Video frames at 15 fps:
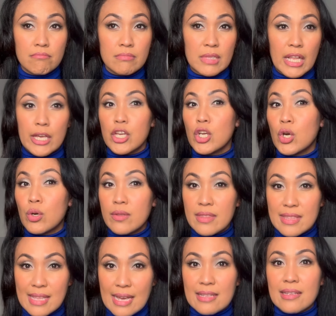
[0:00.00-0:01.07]
like, you know,
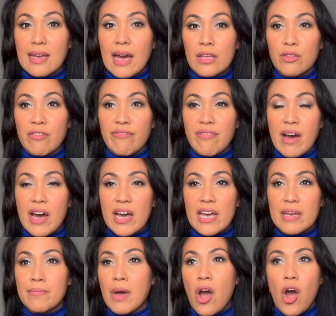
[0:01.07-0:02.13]
that kind of
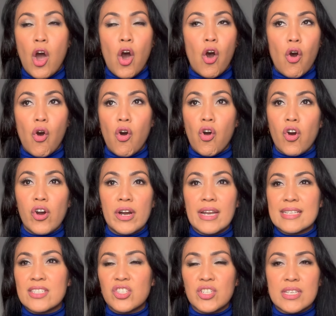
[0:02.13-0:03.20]
vibe, or
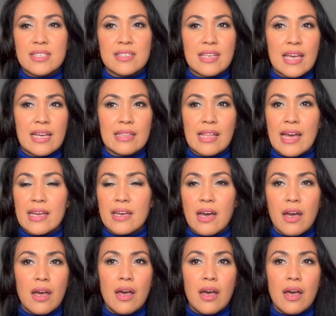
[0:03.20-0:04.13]
let's just say like